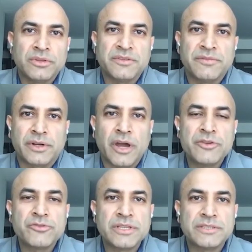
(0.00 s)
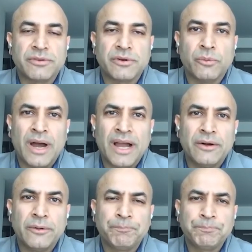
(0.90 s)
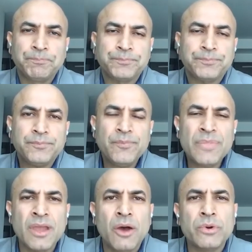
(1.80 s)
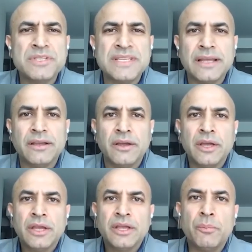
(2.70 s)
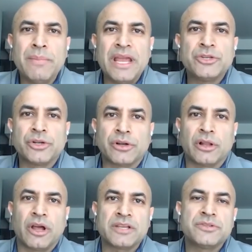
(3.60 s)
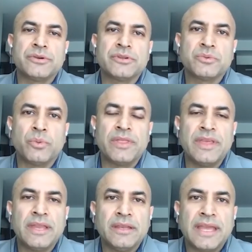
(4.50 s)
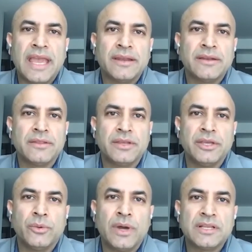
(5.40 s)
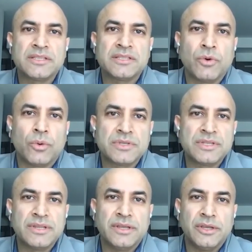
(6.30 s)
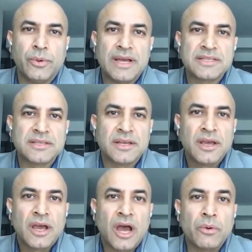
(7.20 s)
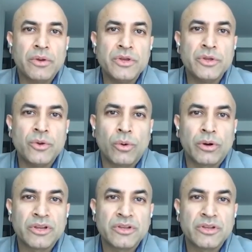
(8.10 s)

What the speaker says: of their countries for a while. We're seeing major clusters within Canada, the US, of course, in the US, New York,